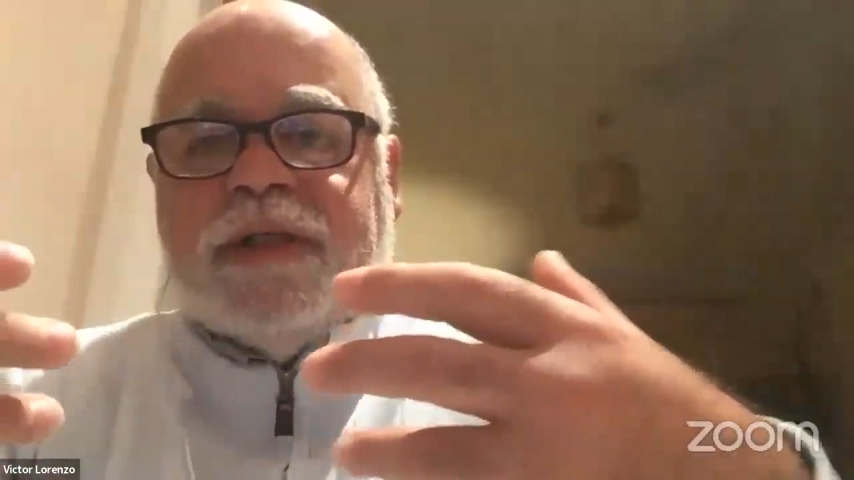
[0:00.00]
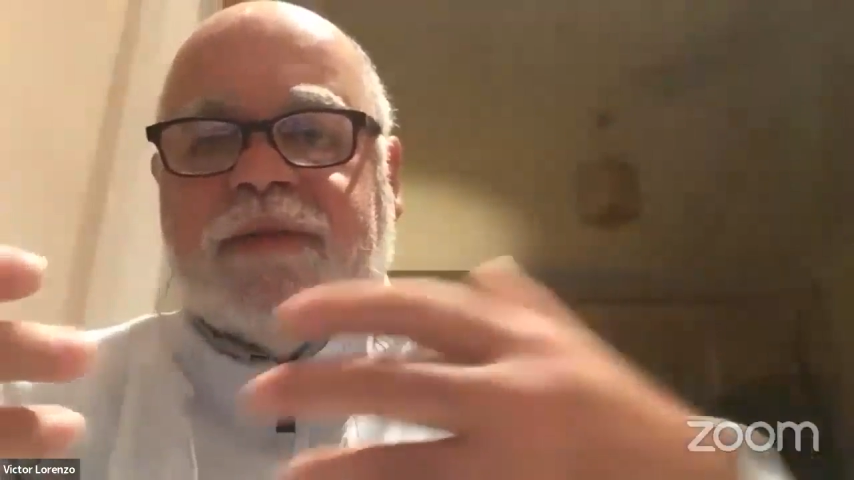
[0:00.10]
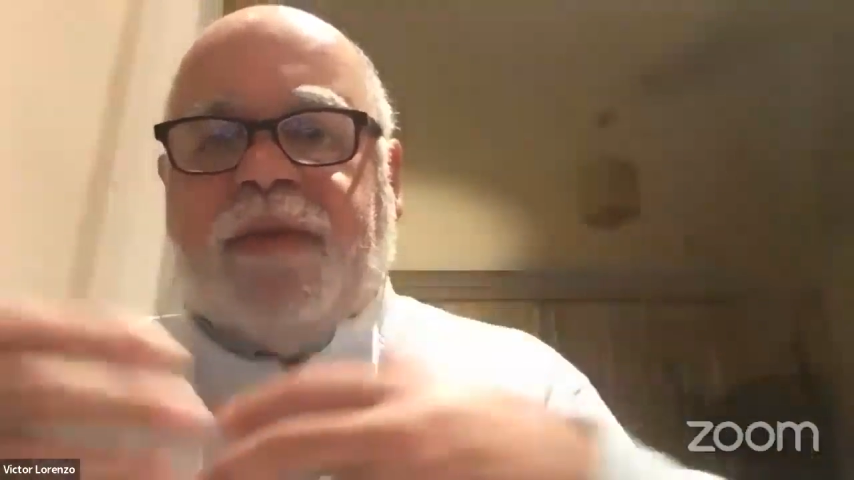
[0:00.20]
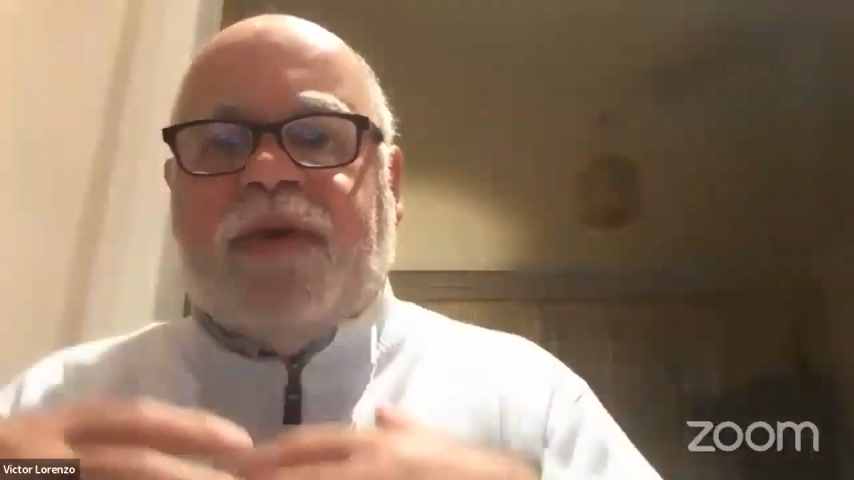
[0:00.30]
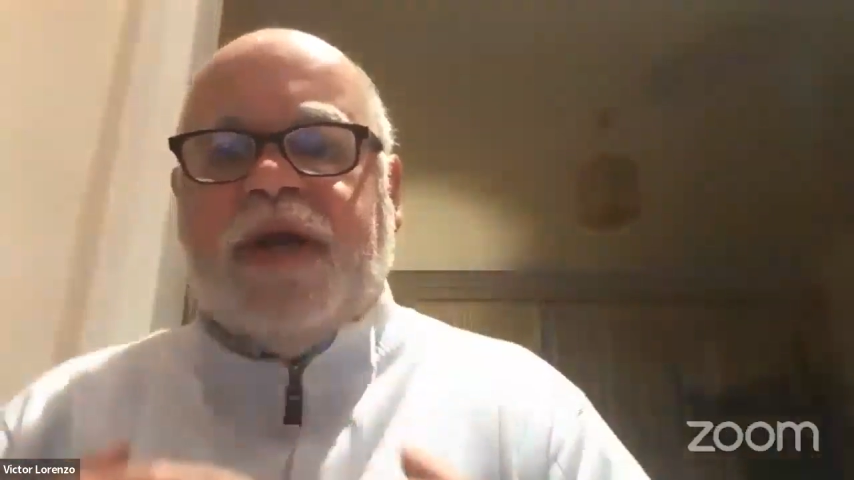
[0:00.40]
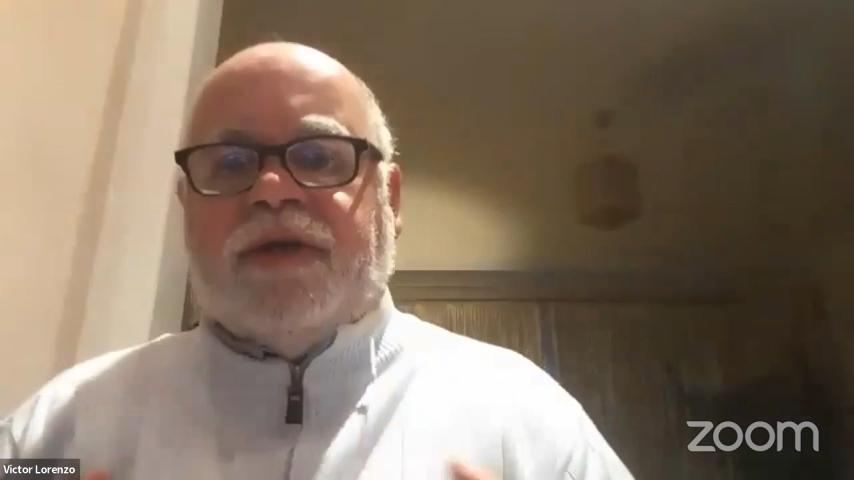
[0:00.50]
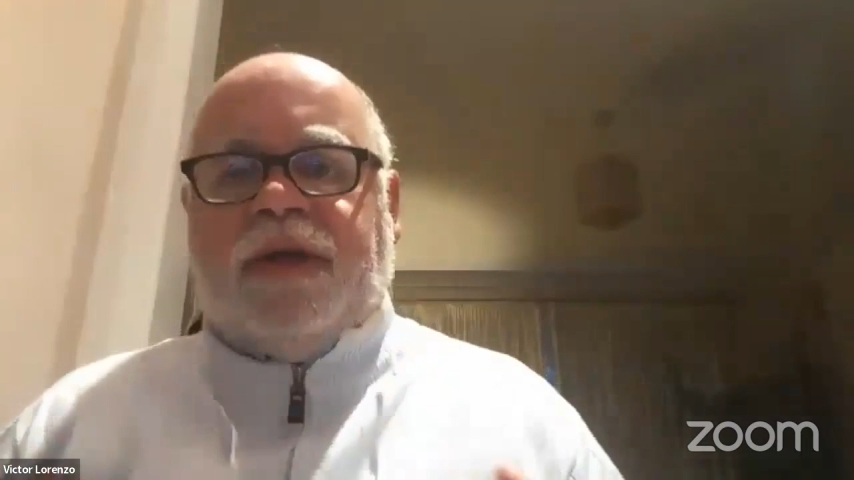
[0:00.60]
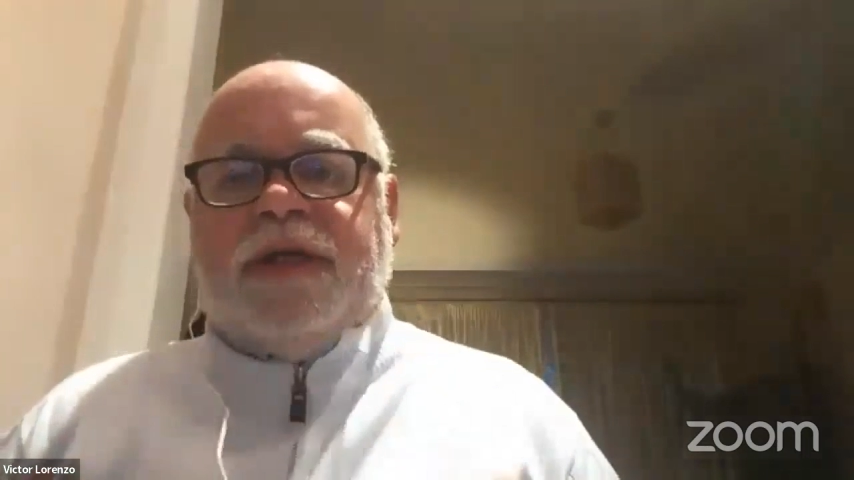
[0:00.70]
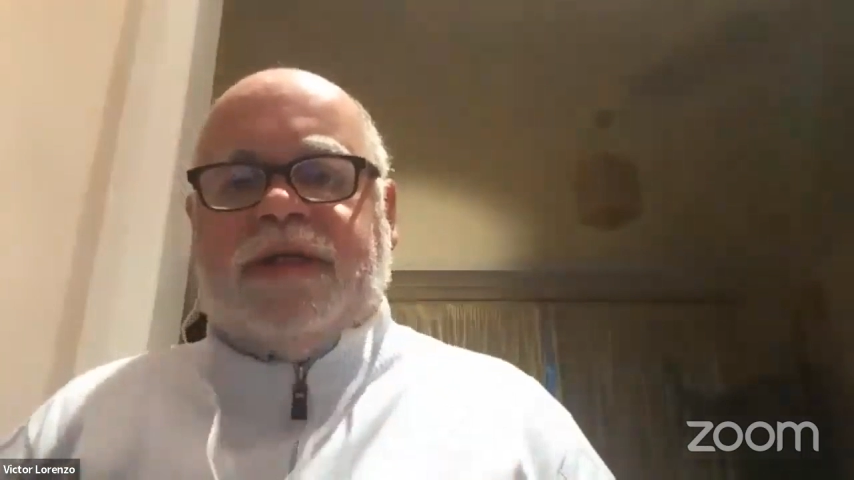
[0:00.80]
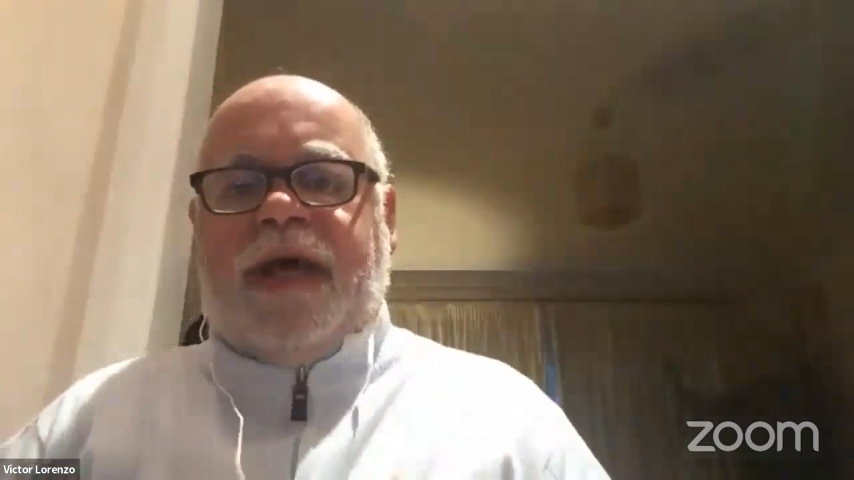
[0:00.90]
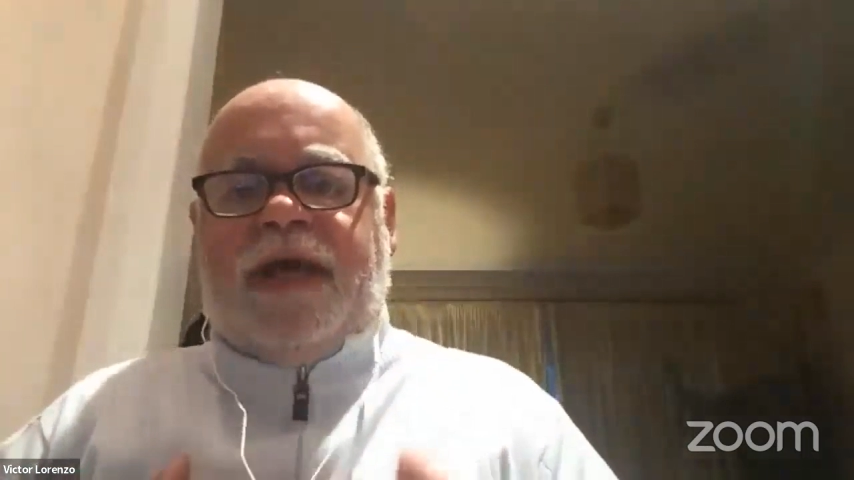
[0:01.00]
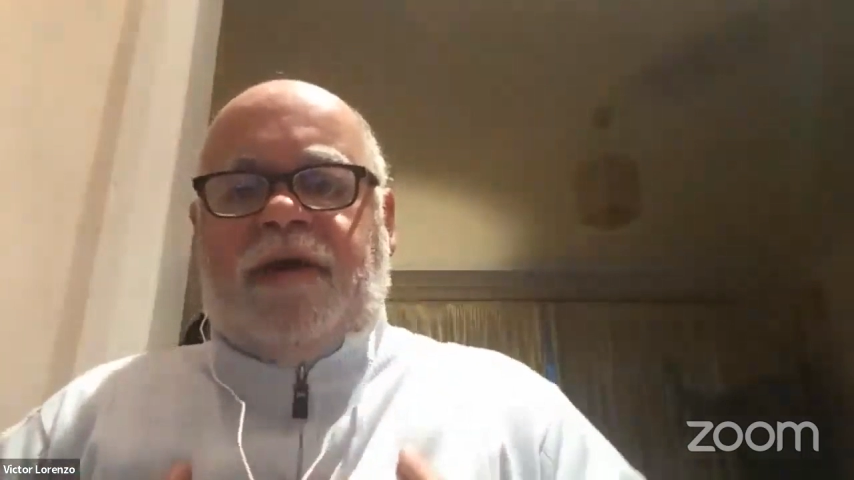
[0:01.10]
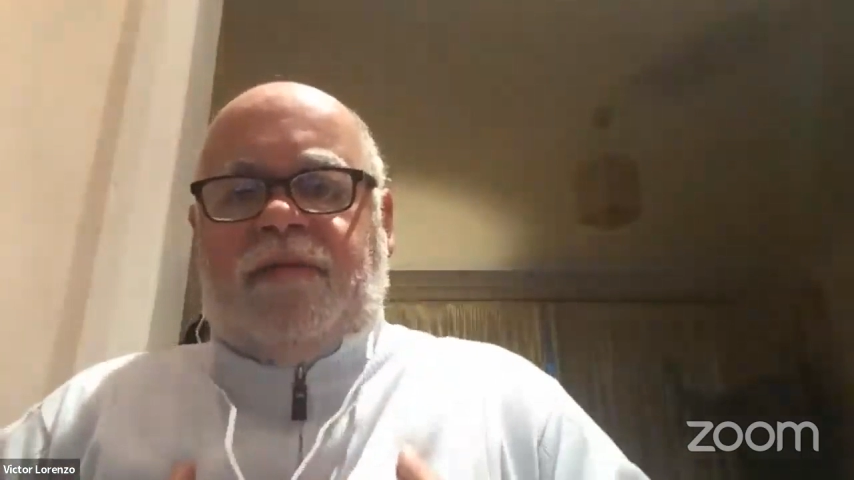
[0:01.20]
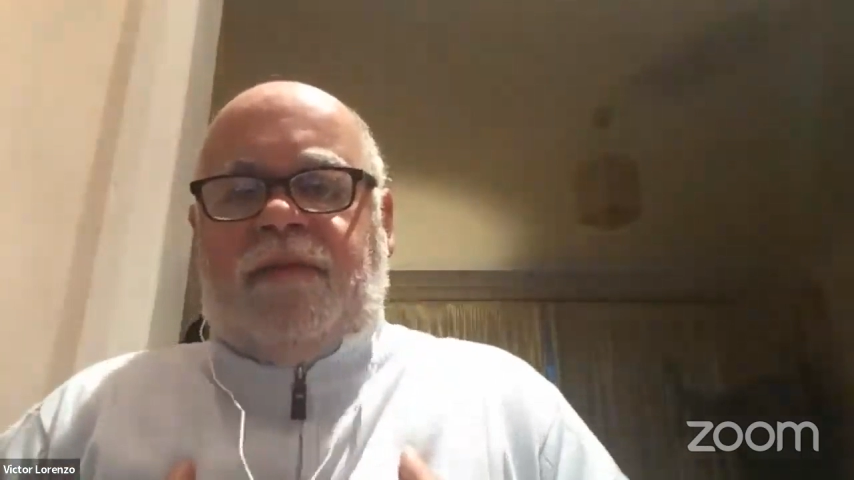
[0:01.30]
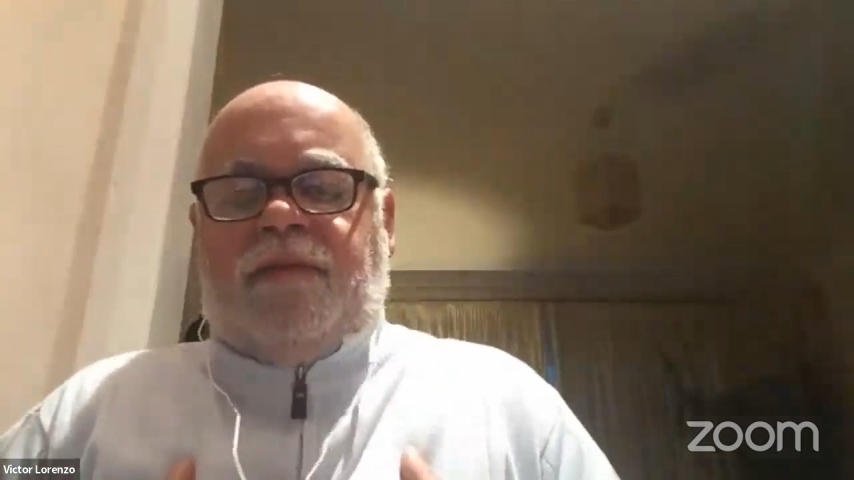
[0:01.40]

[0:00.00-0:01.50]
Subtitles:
inspiration, it's like